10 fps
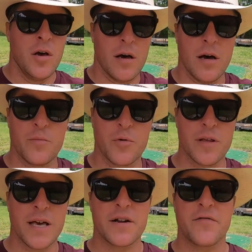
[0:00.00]

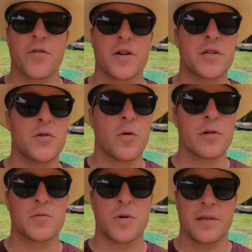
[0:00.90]
Marilla had a friend she
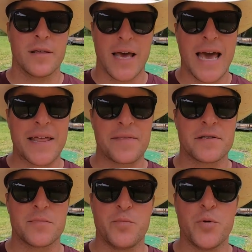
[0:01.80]
works with, had
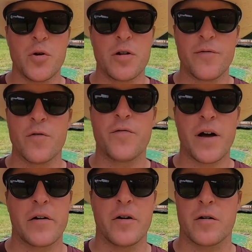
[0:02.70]
this beautiful
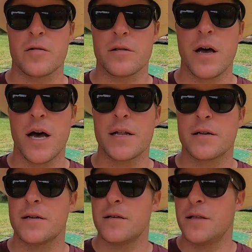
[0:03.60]
5 acre
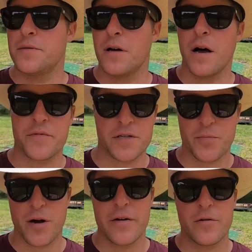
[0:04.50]
lot off this
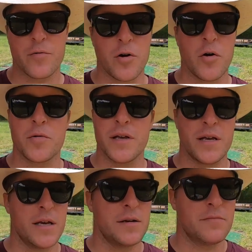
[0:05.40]
private road
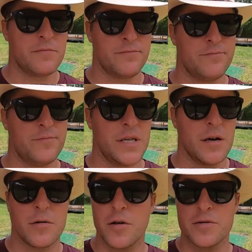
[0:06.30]
in
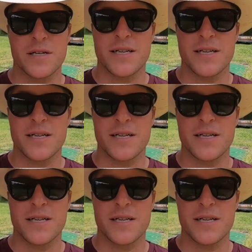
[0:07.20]
close